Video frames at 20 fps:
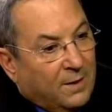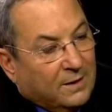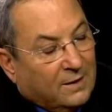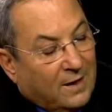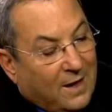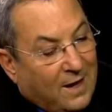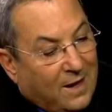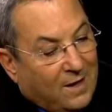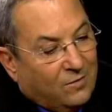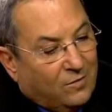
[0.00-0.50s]
But
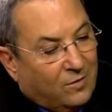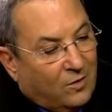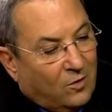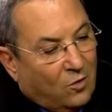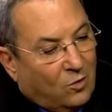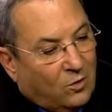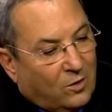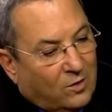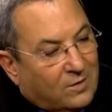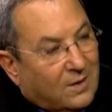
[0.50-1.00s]
as
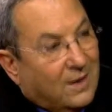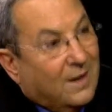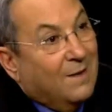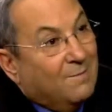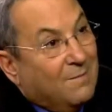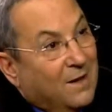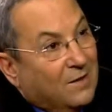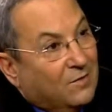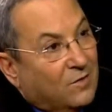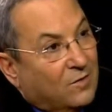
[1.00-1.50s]
long as the
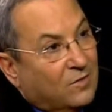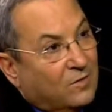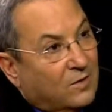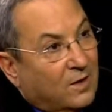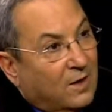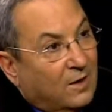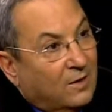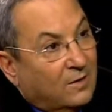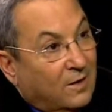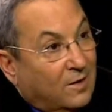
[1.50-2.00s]
Hamas is
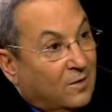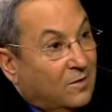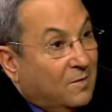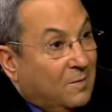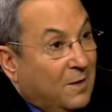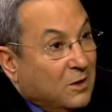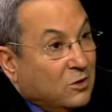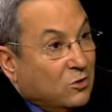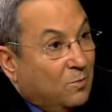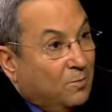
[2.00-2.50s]
there, there is
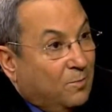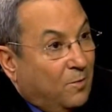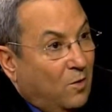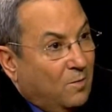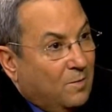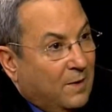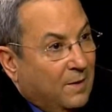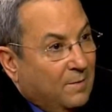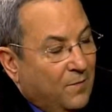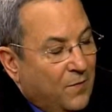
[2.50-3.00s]
a major
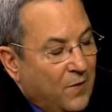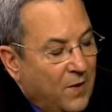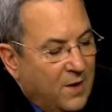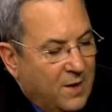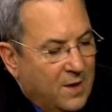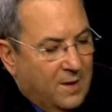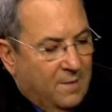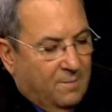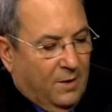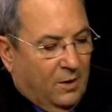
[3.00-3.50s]
problem,
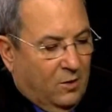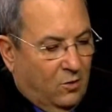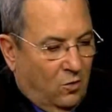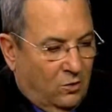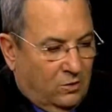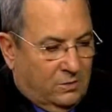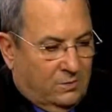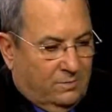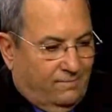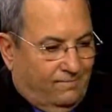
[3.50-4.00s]

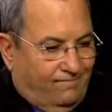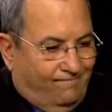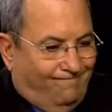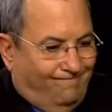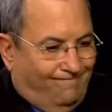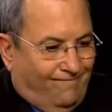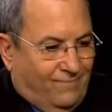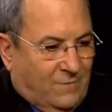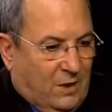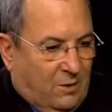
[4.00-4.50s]
because
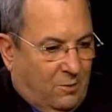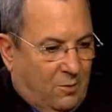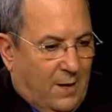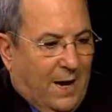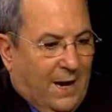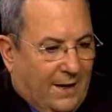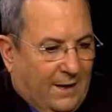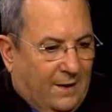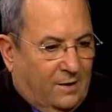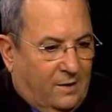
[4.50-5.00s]
the
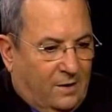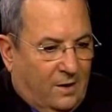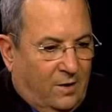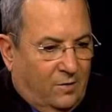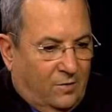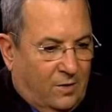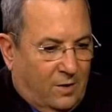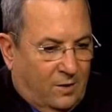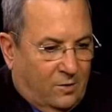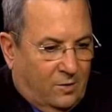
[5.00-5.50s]

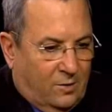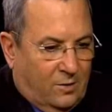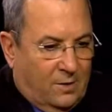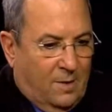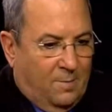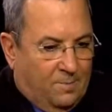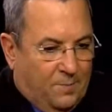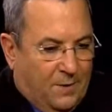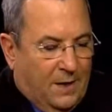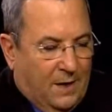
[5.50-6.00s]
reality is that
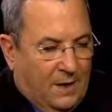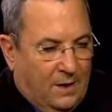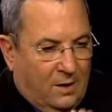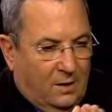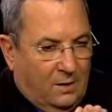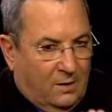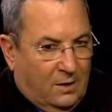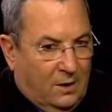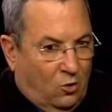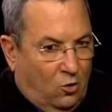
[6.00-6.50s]
the
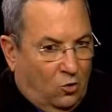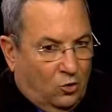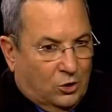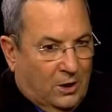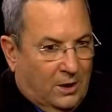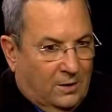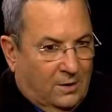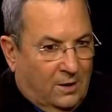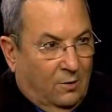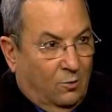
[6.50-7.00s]
PA
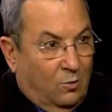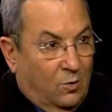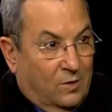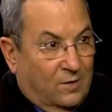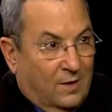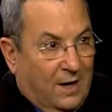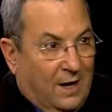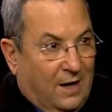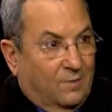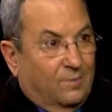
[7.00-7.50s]
negotiating
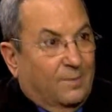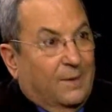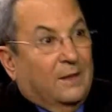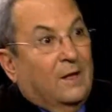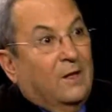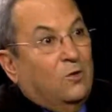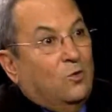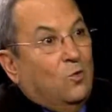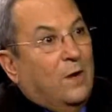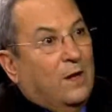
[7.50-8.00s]
with us,
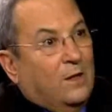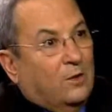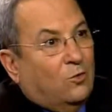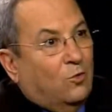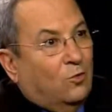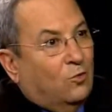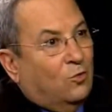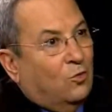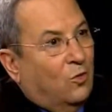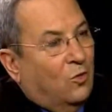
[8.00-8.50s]
but they do not
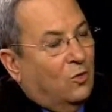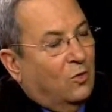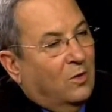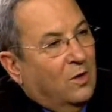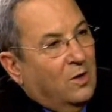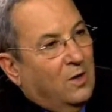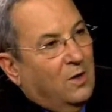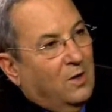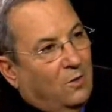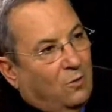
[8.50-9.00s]
control
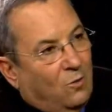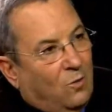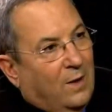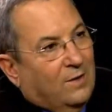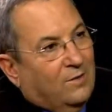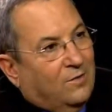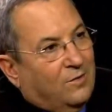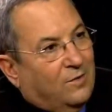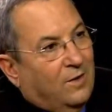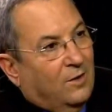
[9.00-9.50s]

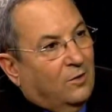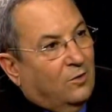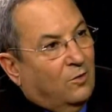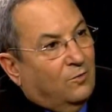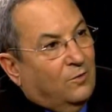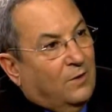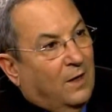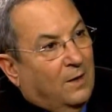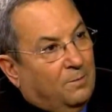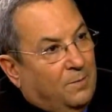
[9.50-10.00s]
one third
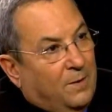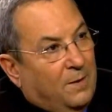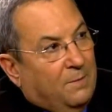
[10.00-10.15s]
of their